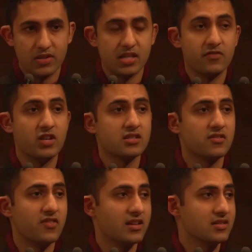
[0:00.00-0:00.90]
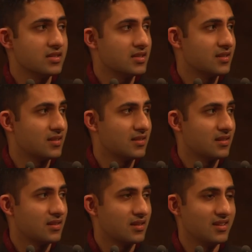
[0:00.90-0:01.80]
This evening's event
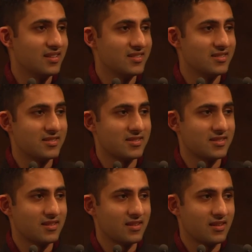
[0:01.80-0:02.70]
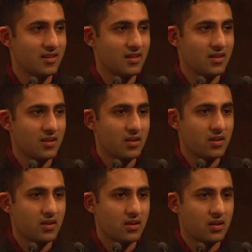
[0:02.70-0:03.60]
is
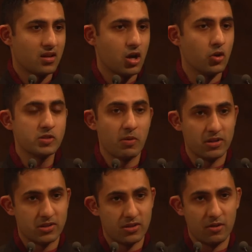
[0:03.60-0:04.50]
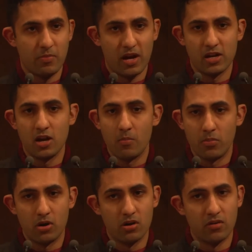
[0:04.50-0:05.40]
co-sponsored by a
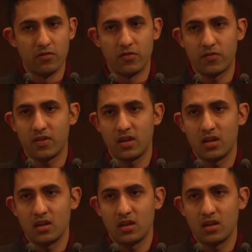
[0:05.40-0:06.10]
number of